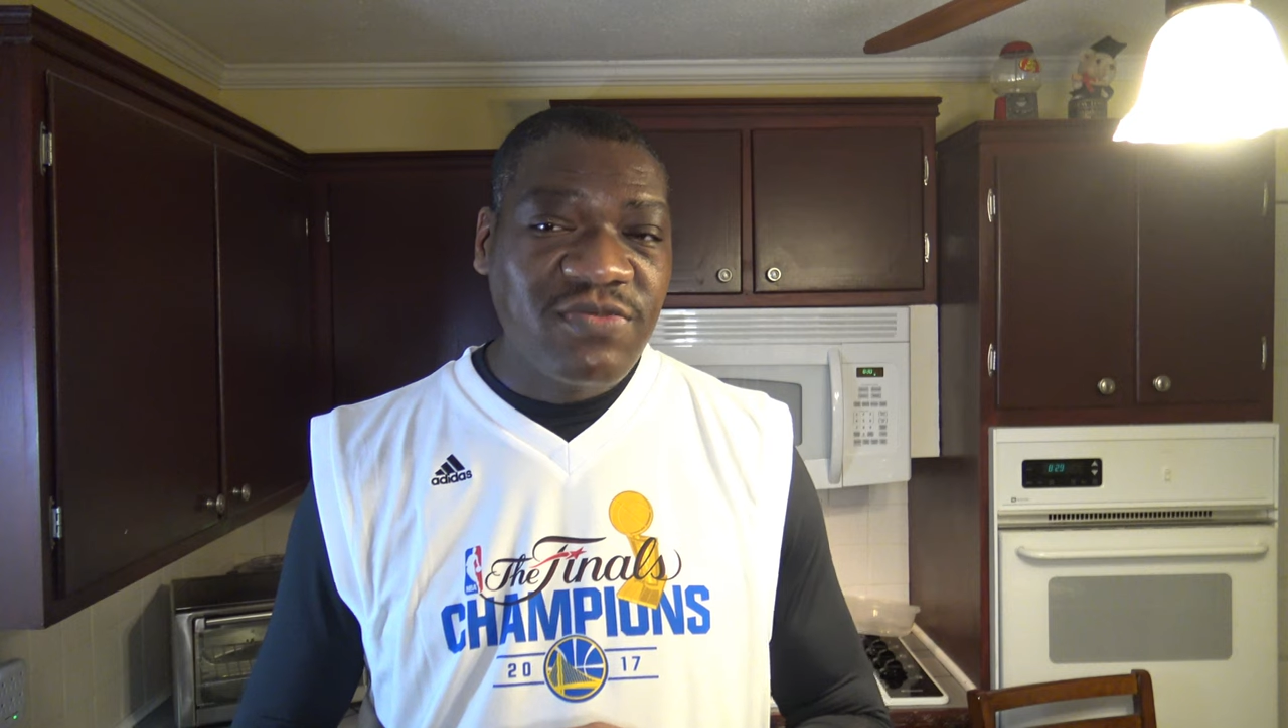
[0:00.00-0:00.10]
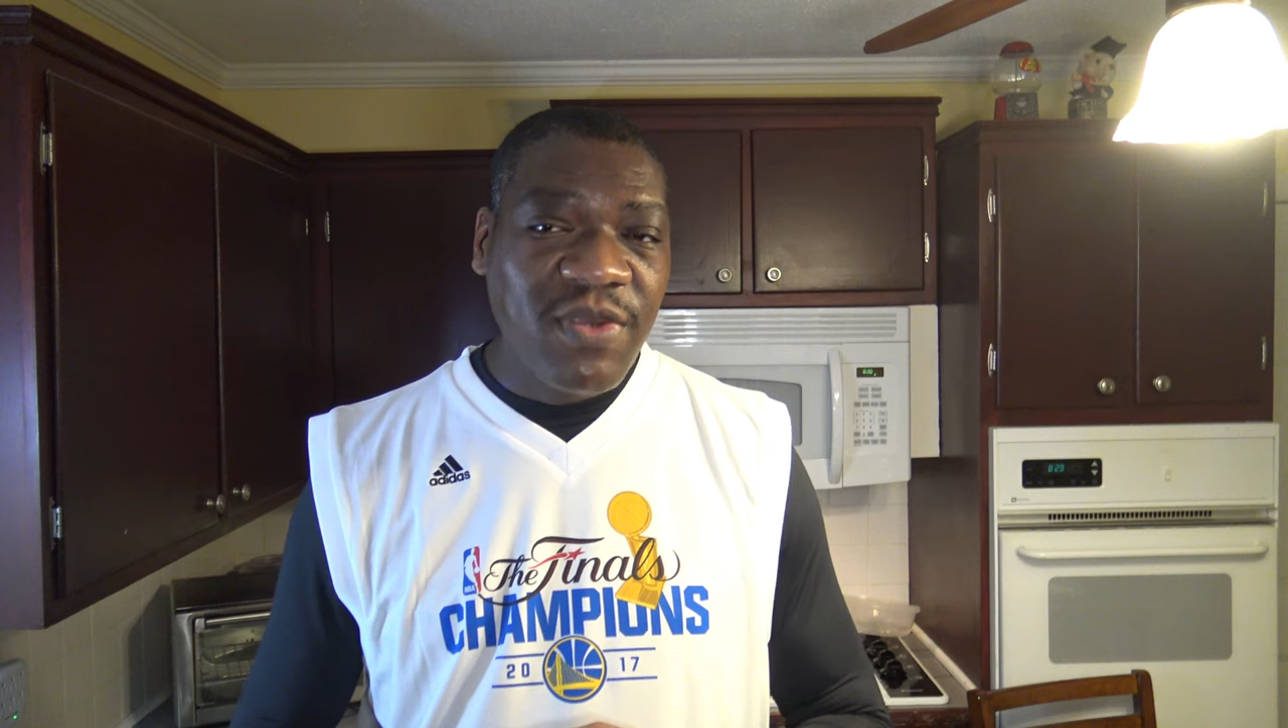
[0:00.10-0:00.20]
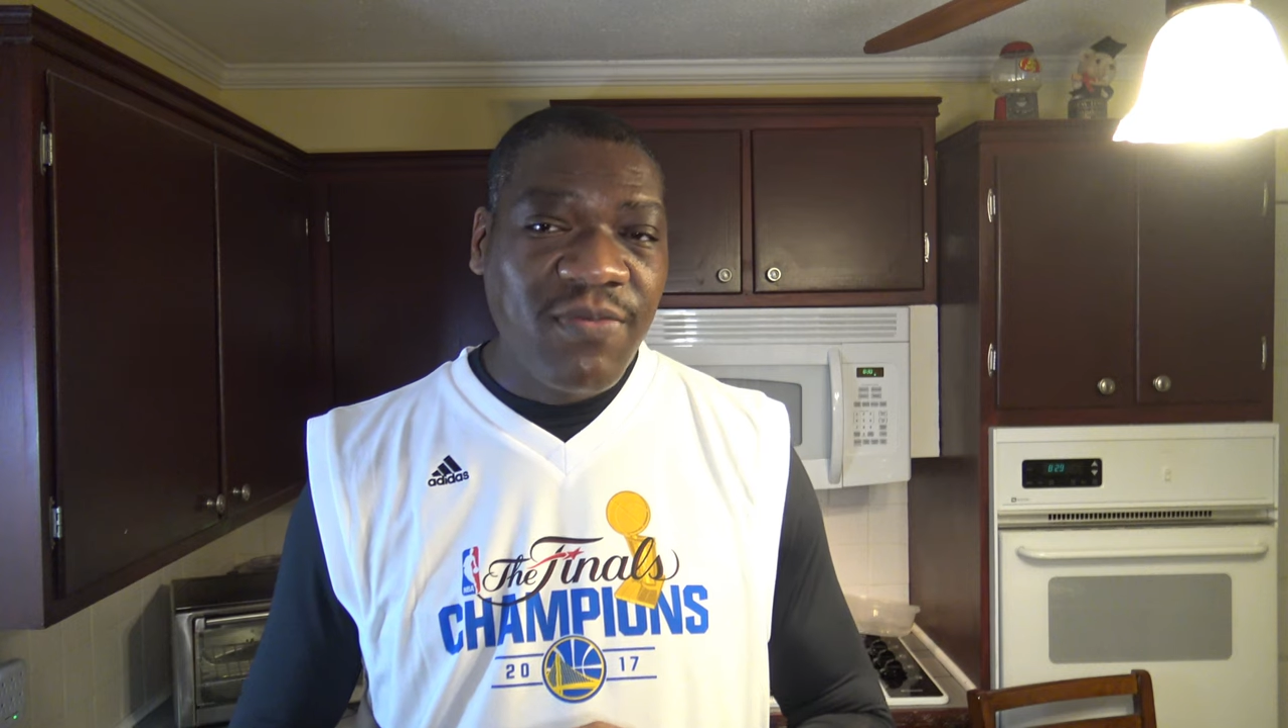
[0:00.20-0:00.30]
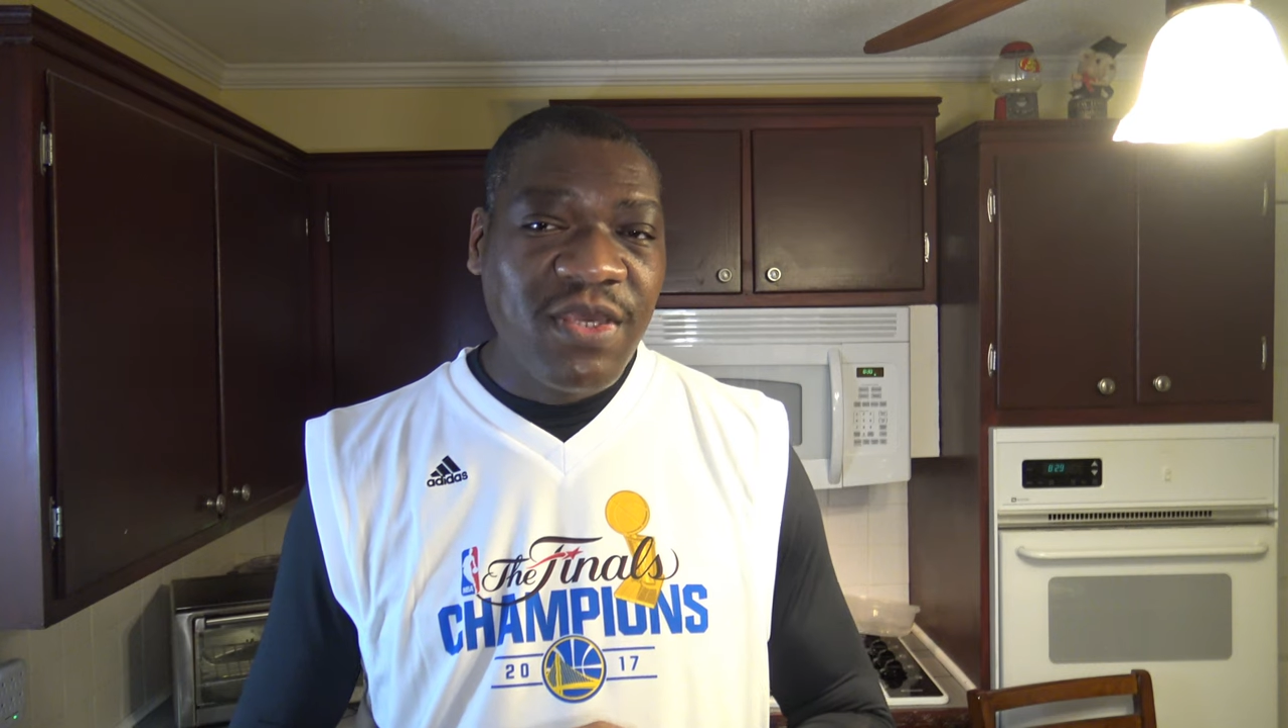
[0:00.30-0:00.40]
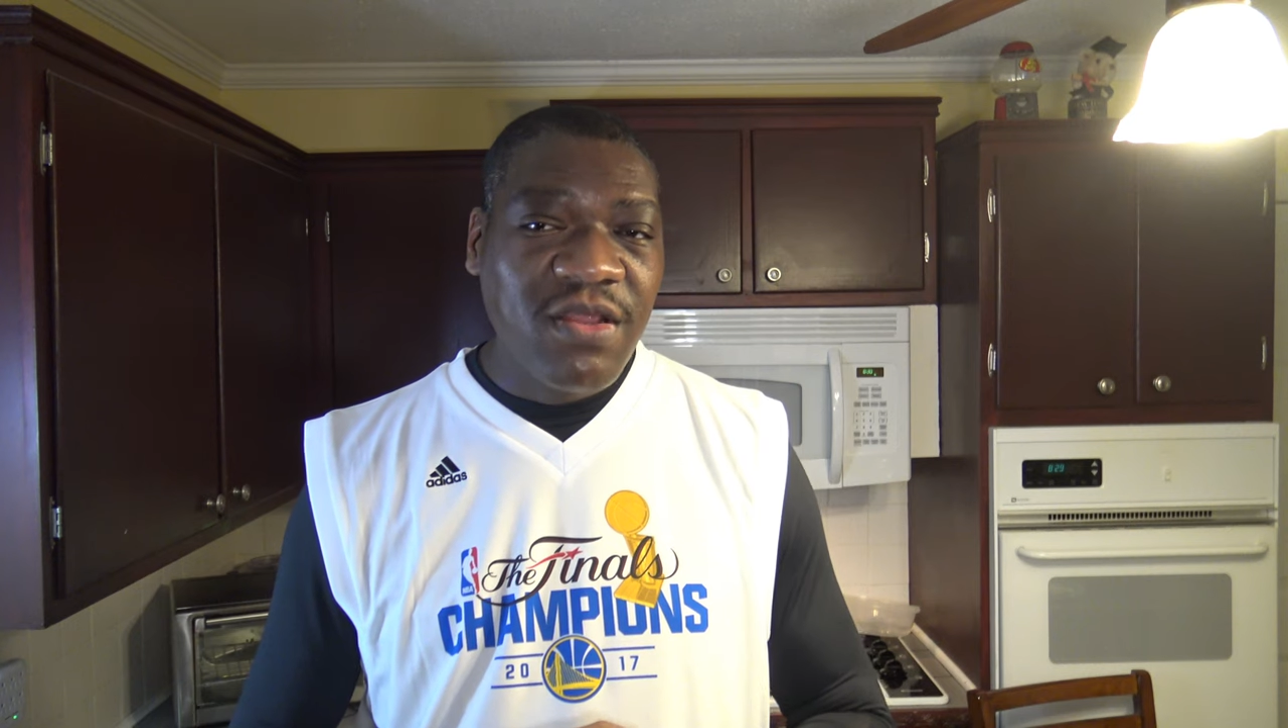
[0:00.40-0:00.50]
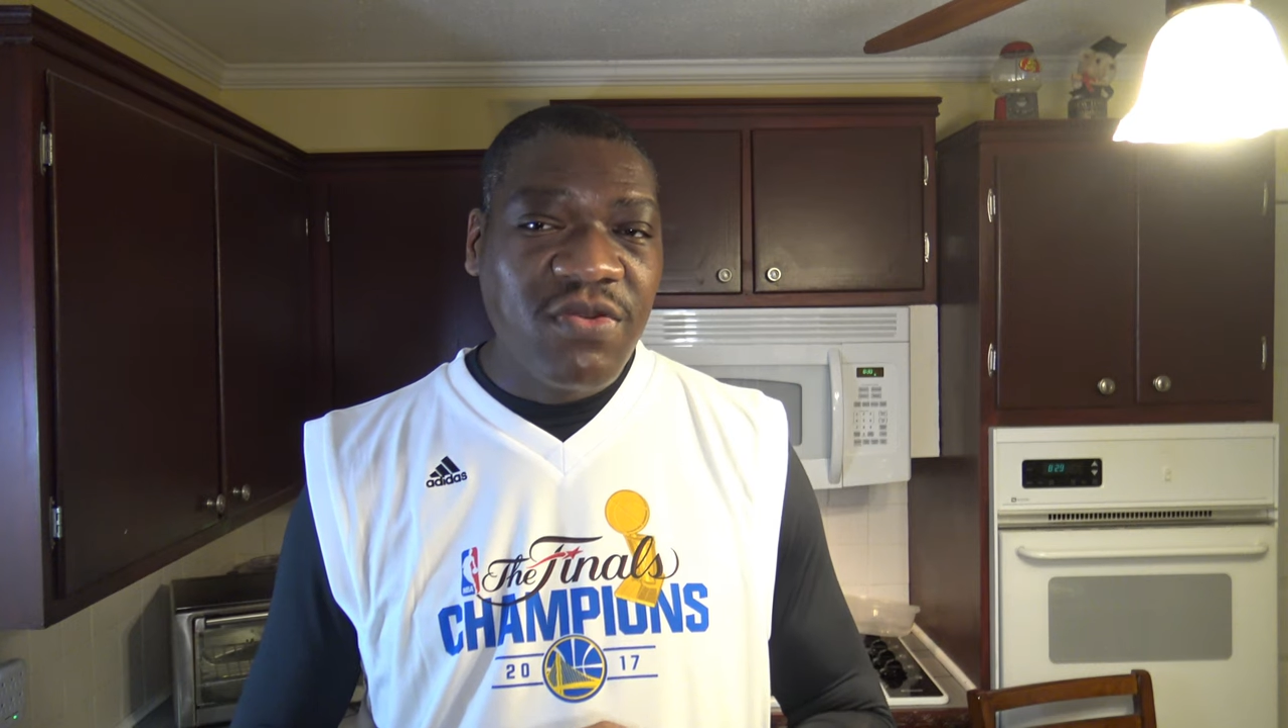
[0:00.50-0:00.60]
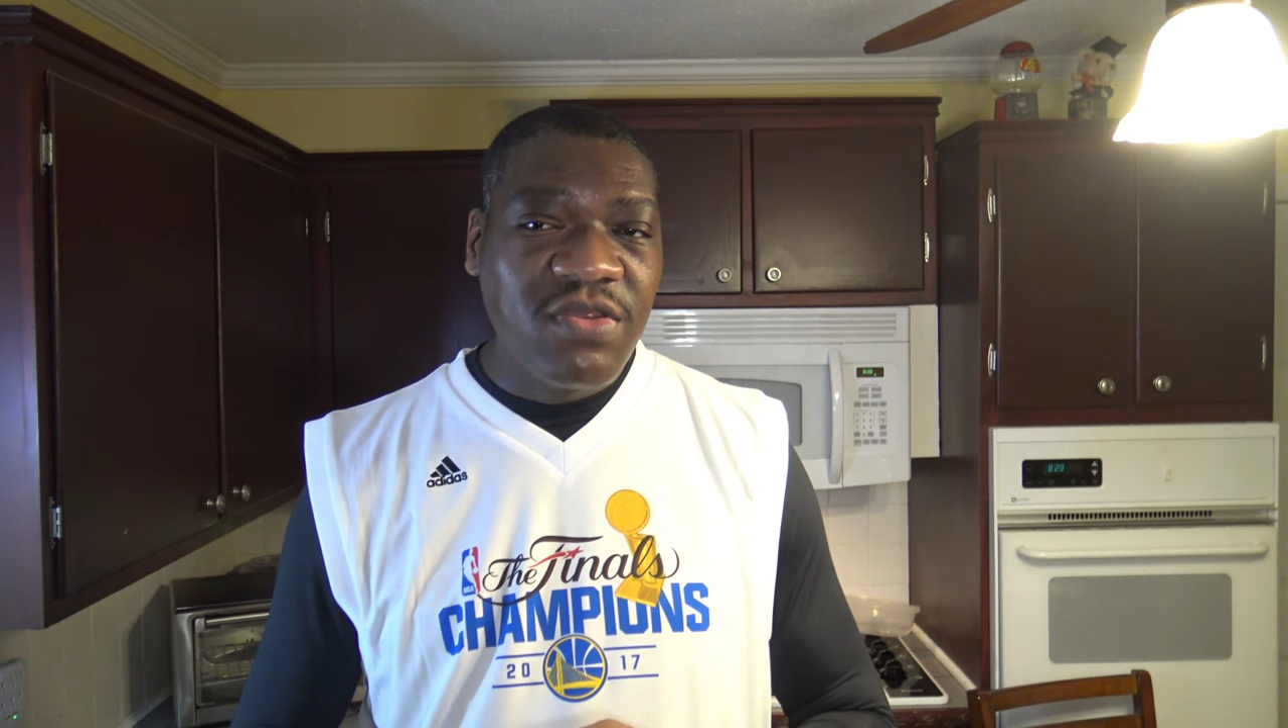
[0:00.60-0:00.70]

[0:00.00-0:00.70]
may be a little